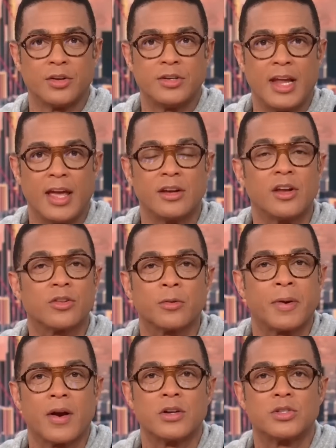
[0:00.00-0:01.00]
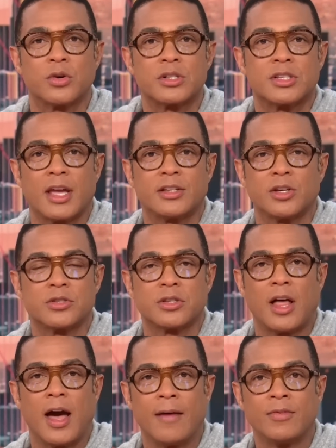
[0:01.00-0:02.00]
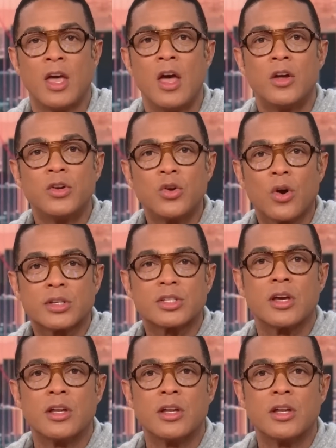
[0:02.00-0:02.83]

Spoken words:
This Morning, where he's had to join an ensemble cast of